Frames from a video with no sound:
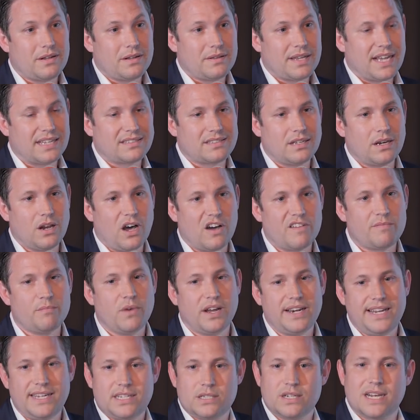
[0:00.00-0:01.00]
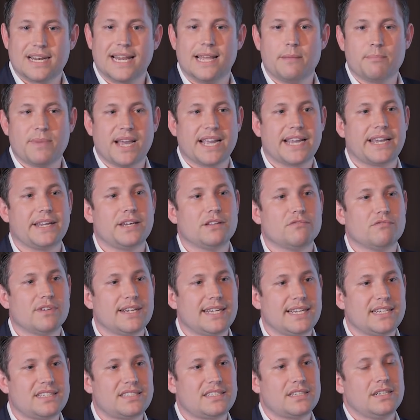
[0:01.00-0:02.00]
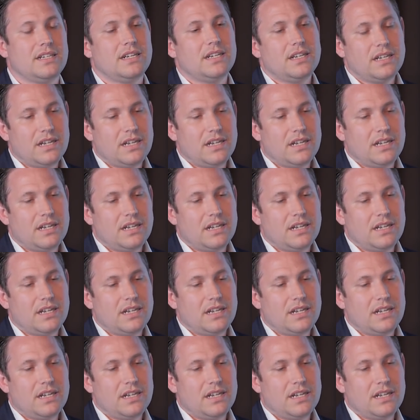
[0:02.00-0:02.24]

that's a lot of money to claim back in arrears.